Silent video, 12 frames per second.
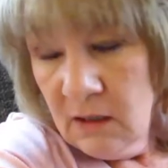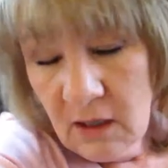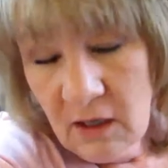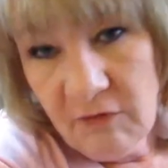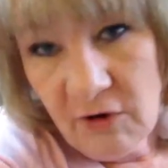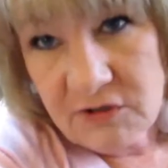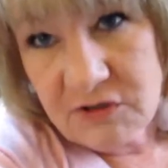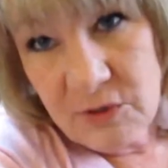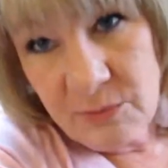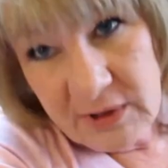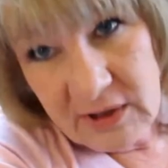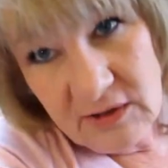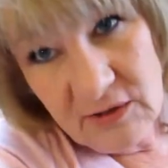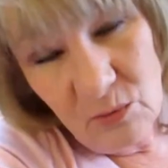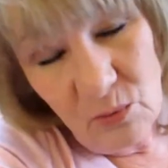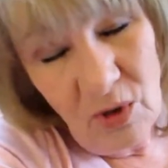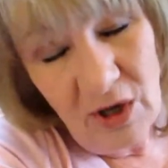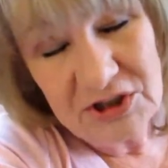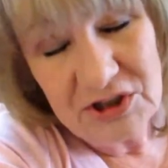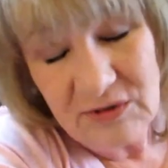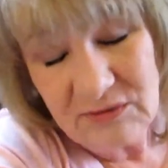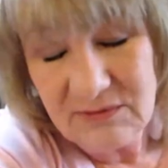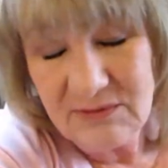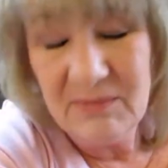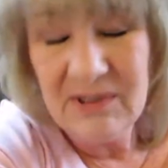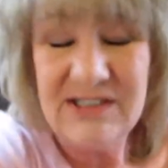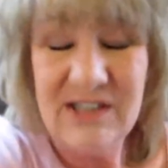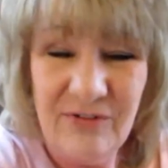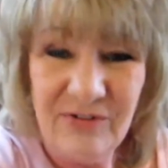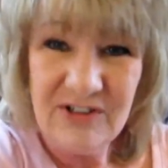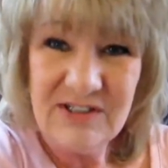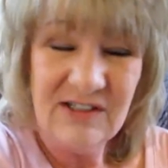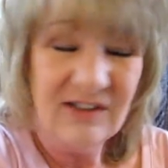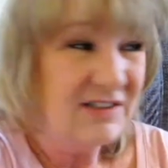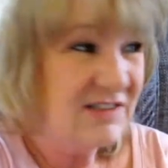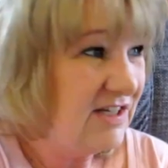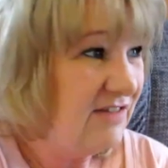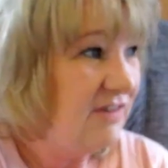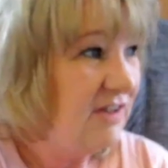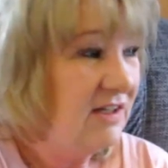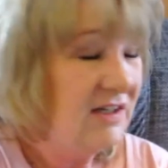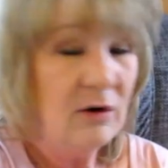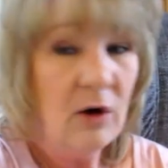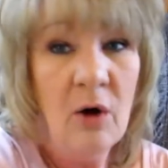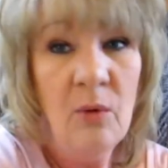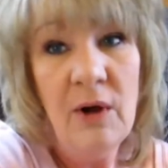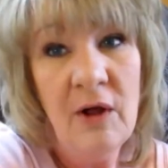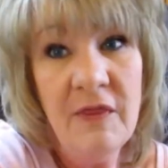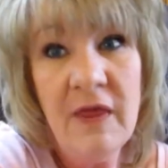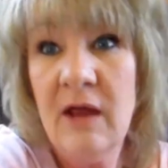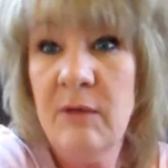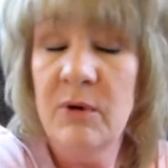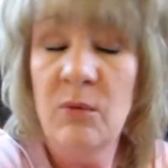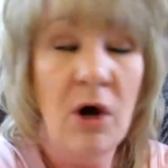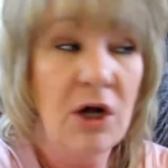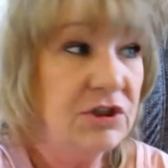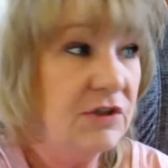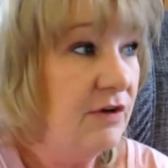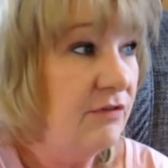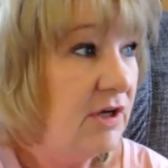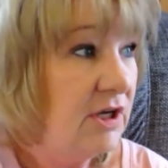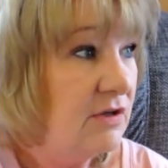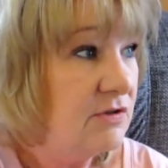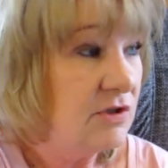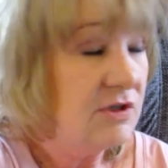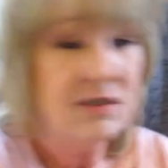I've also been watching myself on TV. Oh, well, they've been watching their videos on